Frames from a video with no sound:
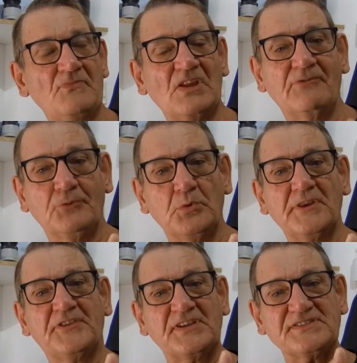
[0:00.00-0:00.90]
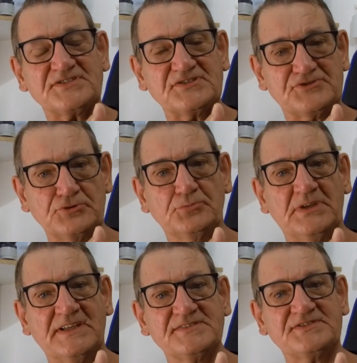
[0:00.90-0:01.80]
for one thing, it's a zoom
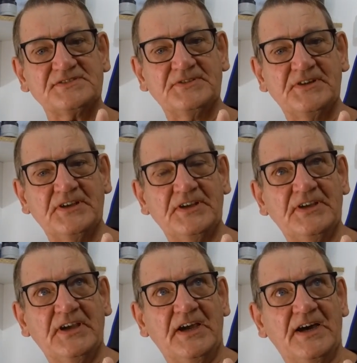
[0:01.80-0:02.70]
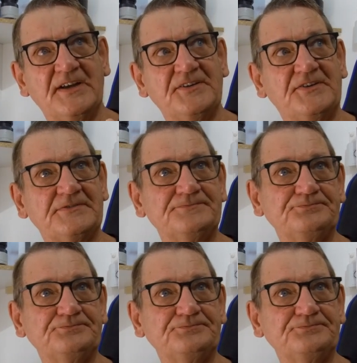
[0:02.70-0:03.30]
lens, and